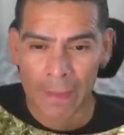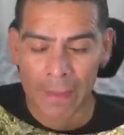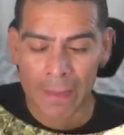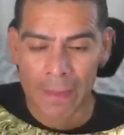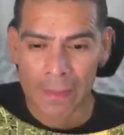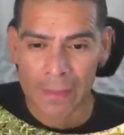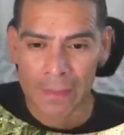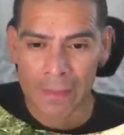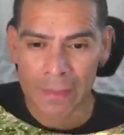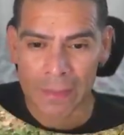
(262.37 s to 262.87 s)

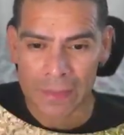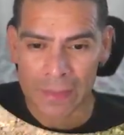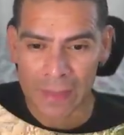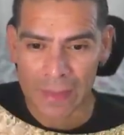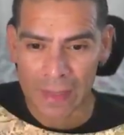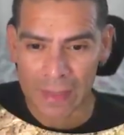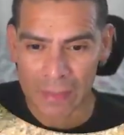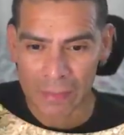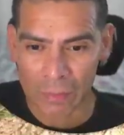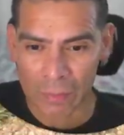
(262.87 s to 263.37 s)
There's a
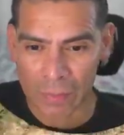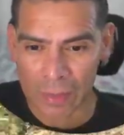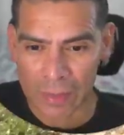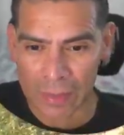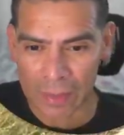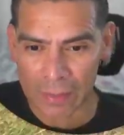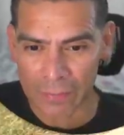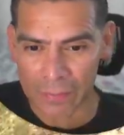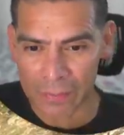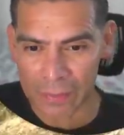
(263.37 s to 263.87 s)
lot of
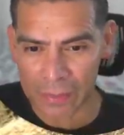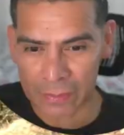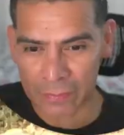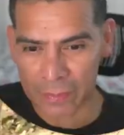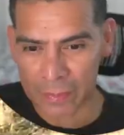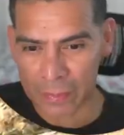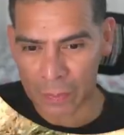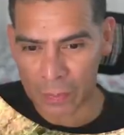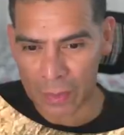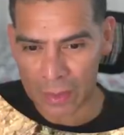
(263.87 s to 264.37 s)
runoff, look, from
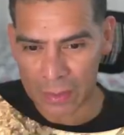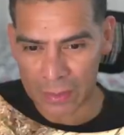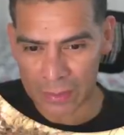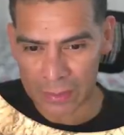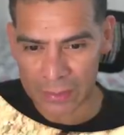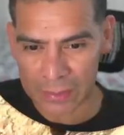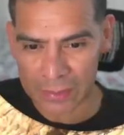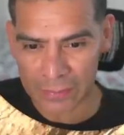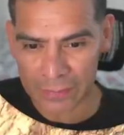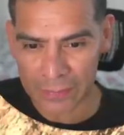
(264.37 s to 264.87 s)
the water and
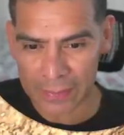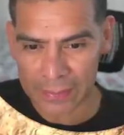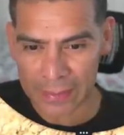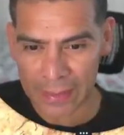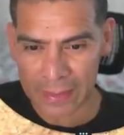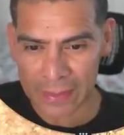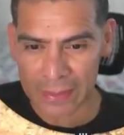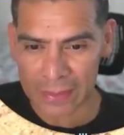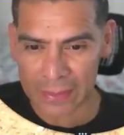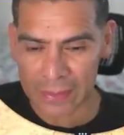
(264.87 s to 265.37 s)
stuff like that.
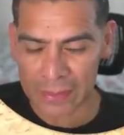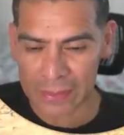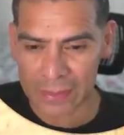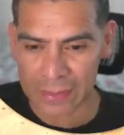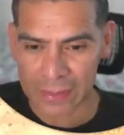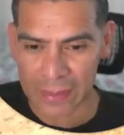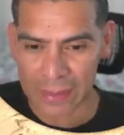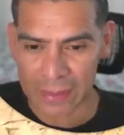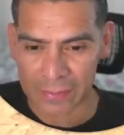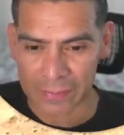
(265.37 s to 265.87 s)
It's just
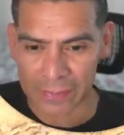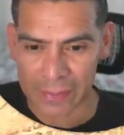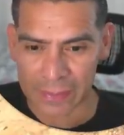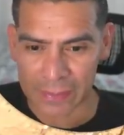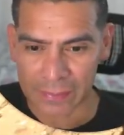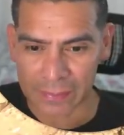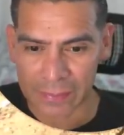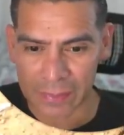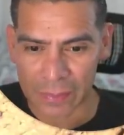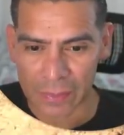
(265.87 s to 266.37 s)
kind of a
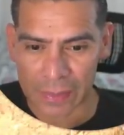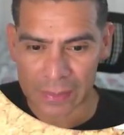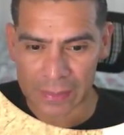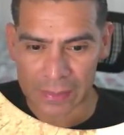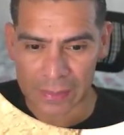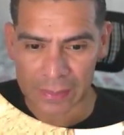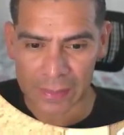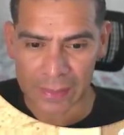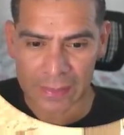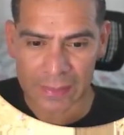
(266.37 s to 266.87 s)

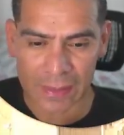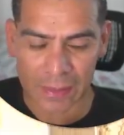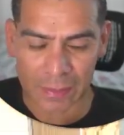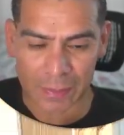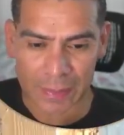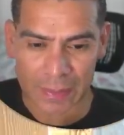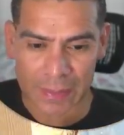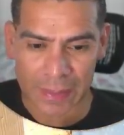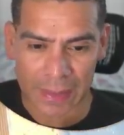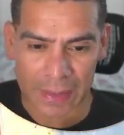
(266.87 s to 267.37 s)
crazy, it's a little
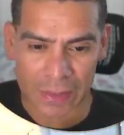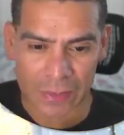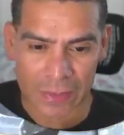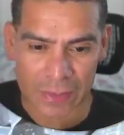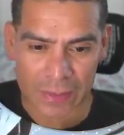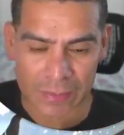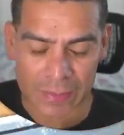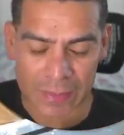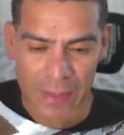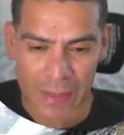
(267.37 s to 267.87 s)
bit dangerous
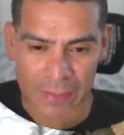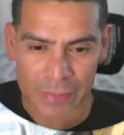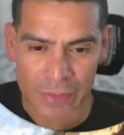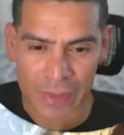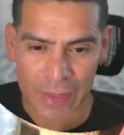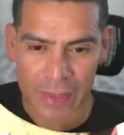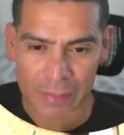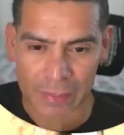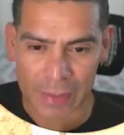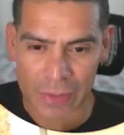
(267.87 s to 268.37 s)
sometimes. You got
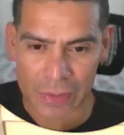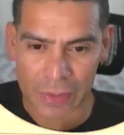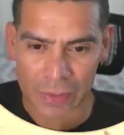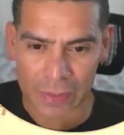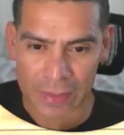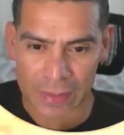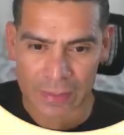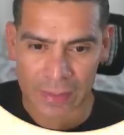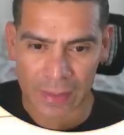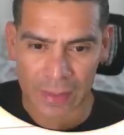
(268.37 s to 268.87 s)
to make sure
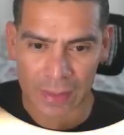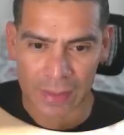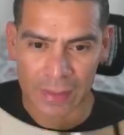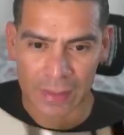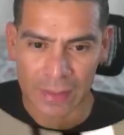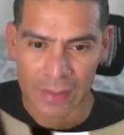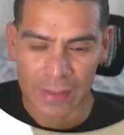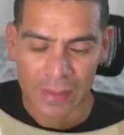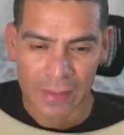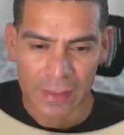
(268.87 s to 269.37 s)
that,
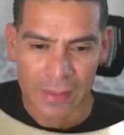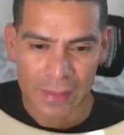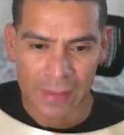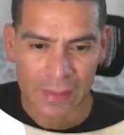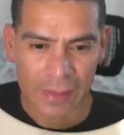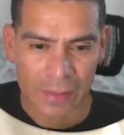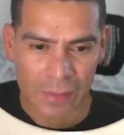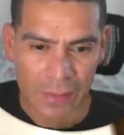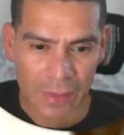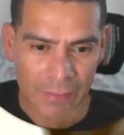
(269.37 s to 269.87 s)
you
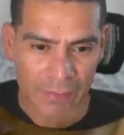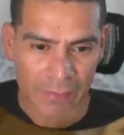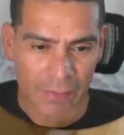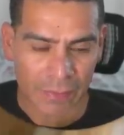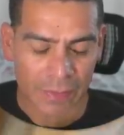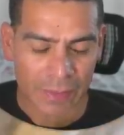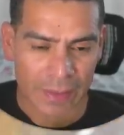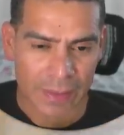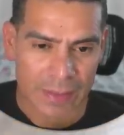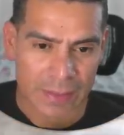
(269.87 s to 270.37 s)
don't have little
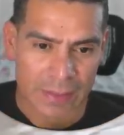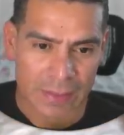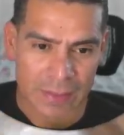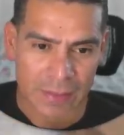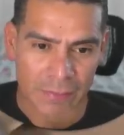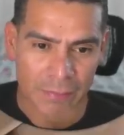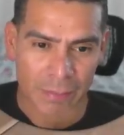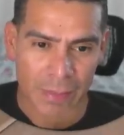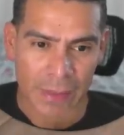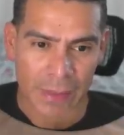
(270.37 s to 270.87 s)
kids and
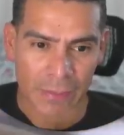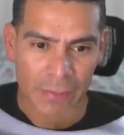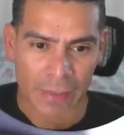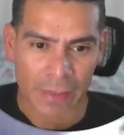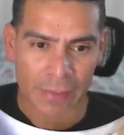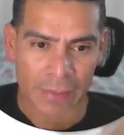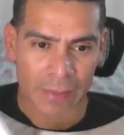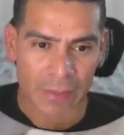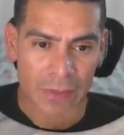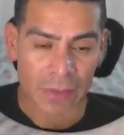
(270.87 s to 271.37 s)
stuff playing around
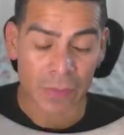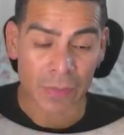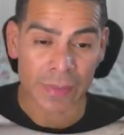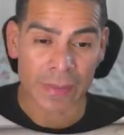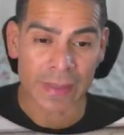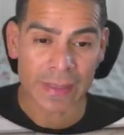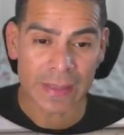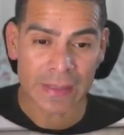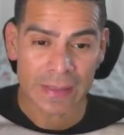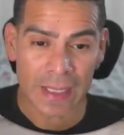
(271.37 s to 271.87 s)
there. So
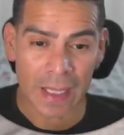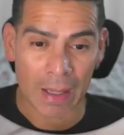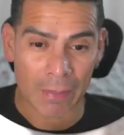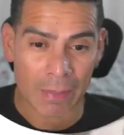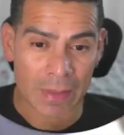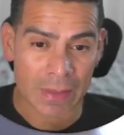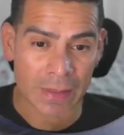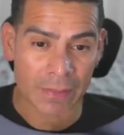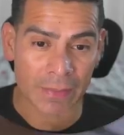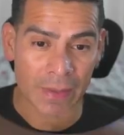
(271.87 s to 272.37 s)
these
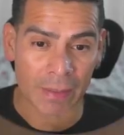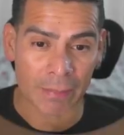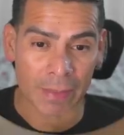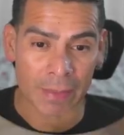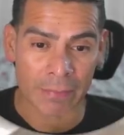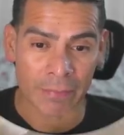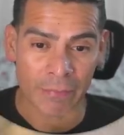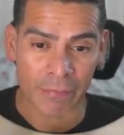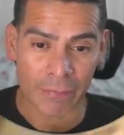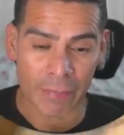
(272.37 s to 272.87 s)
cabinets have not
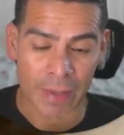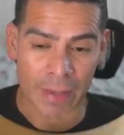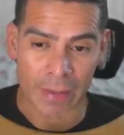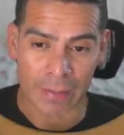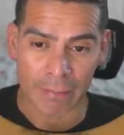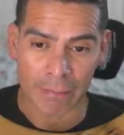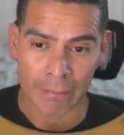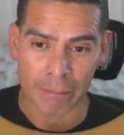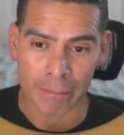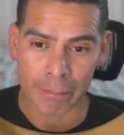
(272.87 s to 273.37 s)
been
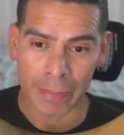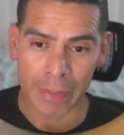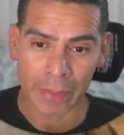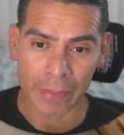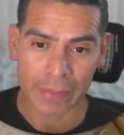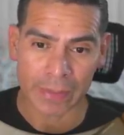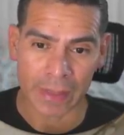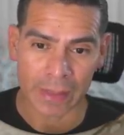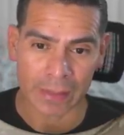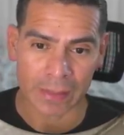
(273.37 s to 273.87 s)
built
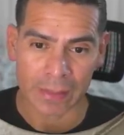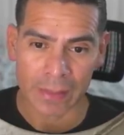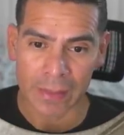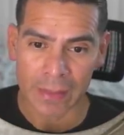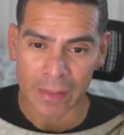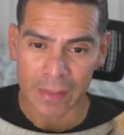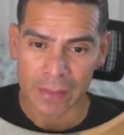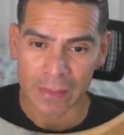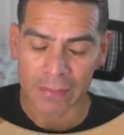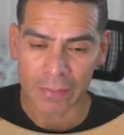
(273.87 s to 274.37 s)
yet.
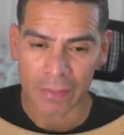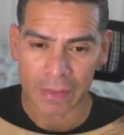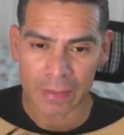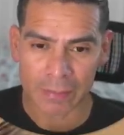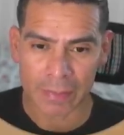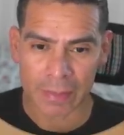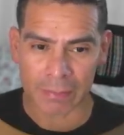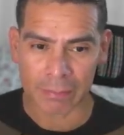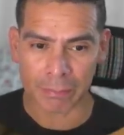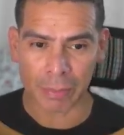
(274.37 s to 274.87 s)
They've already
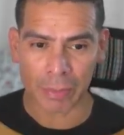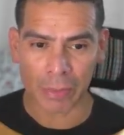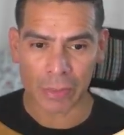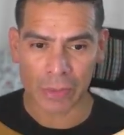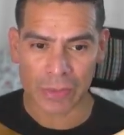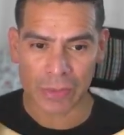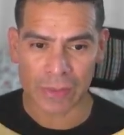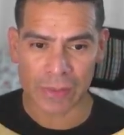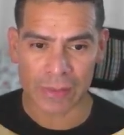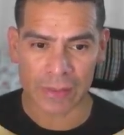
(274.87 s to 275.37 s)
been
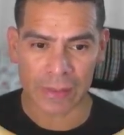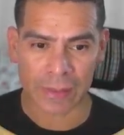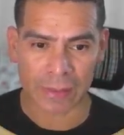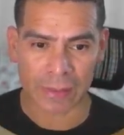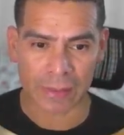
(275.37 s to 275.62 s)
purchased, and